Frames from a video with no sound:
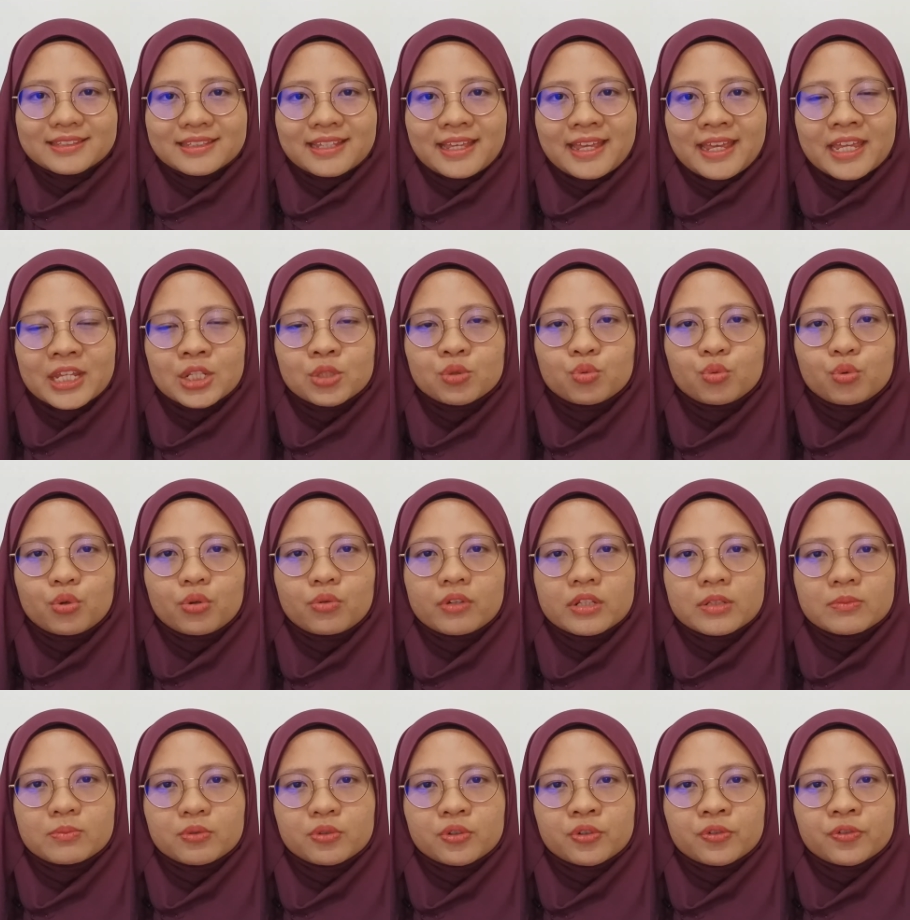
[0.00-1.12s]
Then we
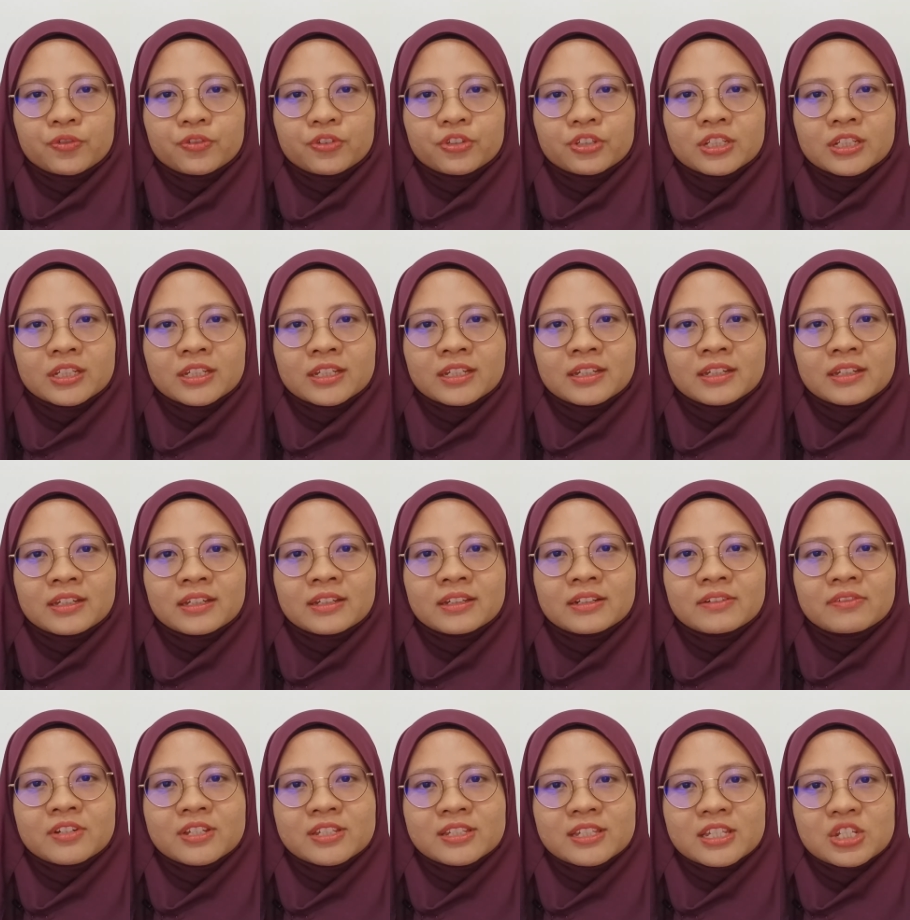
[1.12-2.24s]
will move to
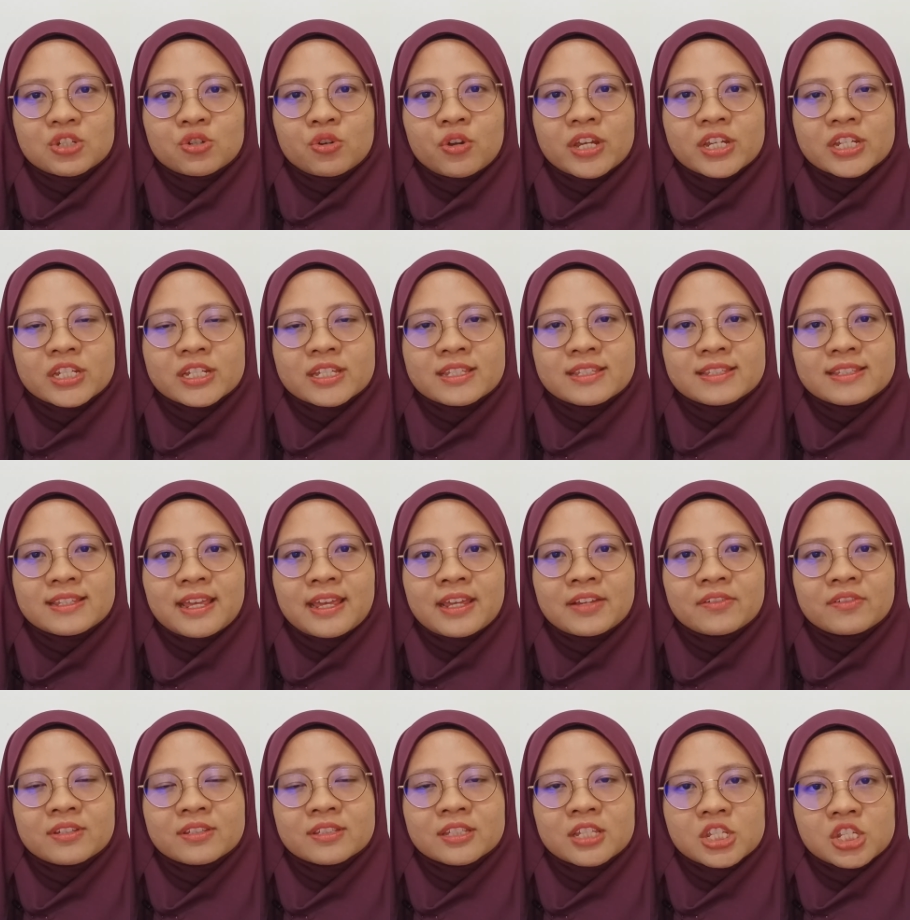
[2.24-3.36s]
the research questions
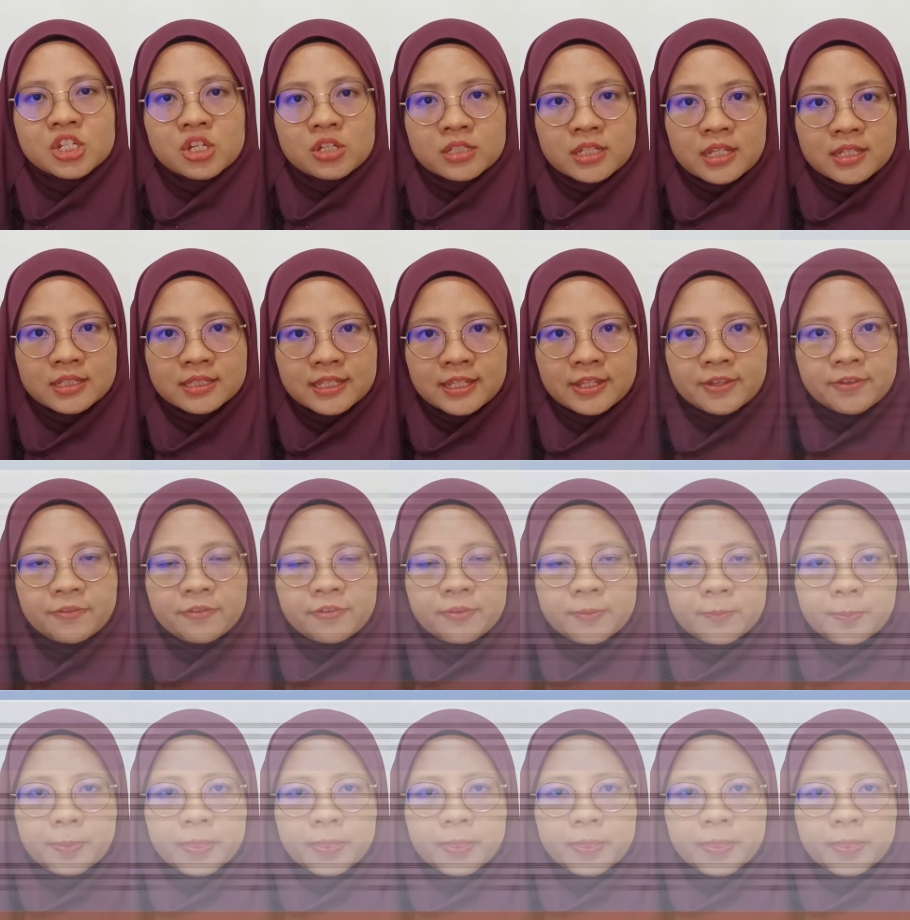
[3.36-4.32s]
and research objective.